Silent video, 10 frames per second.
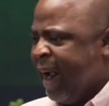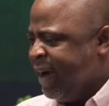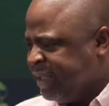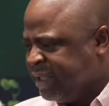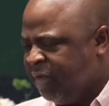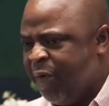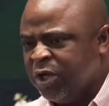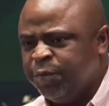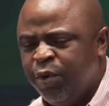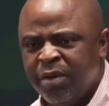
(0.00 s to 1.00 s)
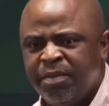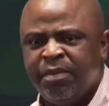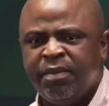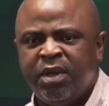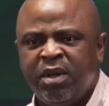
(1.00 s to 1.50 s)
that this is the
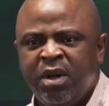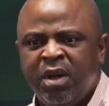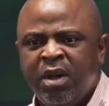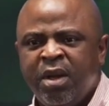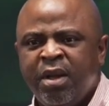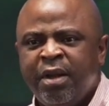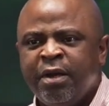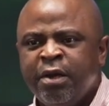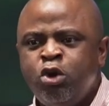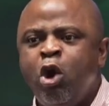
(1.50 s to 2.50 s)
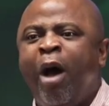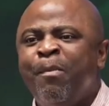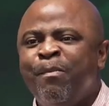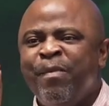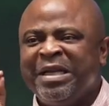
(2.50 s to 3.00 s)
firstborn?
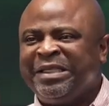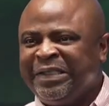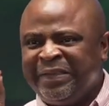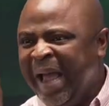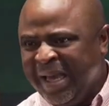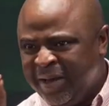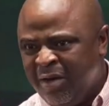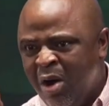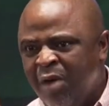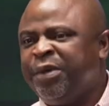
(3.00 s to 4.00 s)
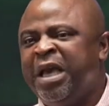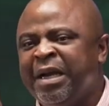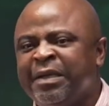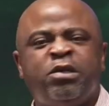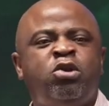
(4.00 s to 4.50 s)
No mistake of
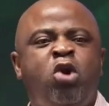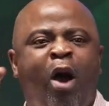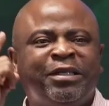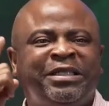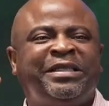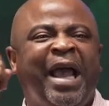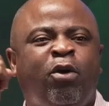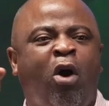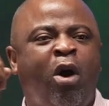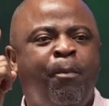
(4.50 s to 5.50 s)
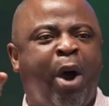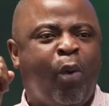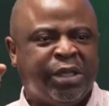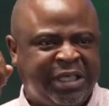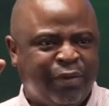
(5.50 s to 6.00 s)
kill, no
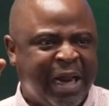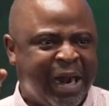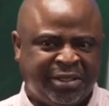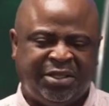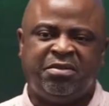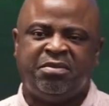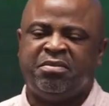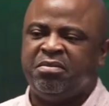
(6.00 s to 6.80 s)
secondborn was killed that night.